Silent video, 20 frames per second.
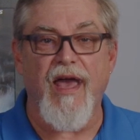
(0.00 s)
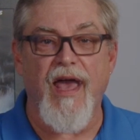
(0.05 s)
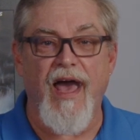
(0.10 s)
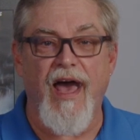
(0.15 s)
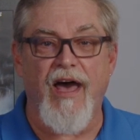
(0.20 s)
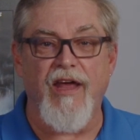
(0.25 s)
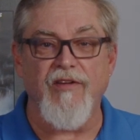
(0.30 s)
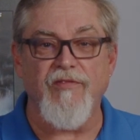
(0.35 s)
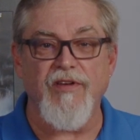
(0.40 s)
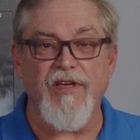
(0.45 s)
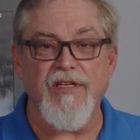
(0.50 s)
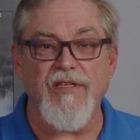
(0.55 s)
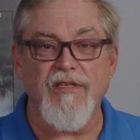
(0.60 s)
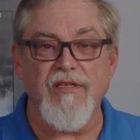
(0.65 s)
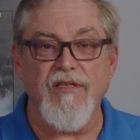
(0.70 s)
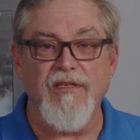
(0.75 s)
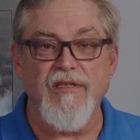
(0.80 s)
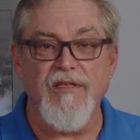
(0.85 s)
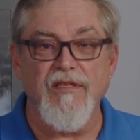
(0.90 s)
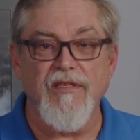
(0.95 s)
out of it.
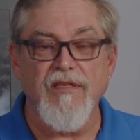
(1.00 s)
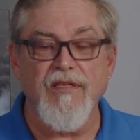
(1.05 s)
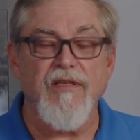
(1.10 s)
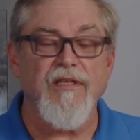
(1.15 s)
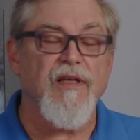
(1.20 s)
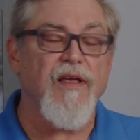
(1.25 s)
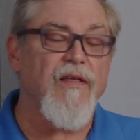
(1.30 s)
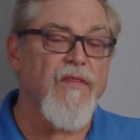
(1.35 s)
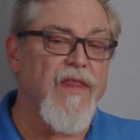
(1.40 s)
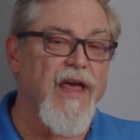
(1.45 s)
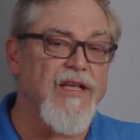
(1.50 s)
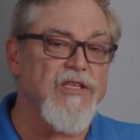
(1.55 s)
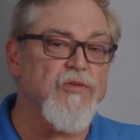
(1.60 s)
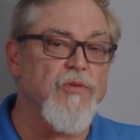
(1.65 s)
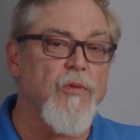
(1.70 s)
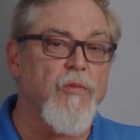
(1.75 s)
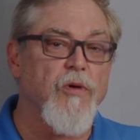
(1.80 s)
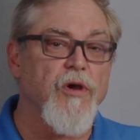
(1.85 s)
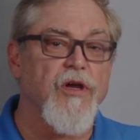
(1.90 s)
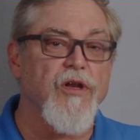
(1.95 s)
And that's
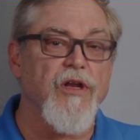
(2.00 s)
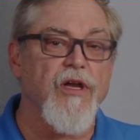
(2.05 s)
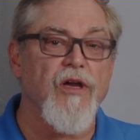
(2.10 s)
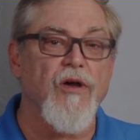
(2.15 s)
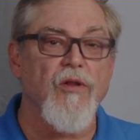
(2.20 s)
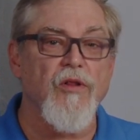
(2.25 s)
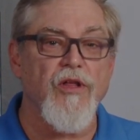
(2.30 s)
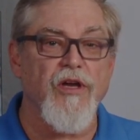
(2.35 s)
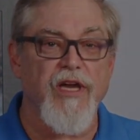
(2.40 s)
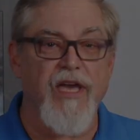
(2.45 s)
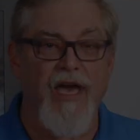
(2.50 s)
what we're going to go look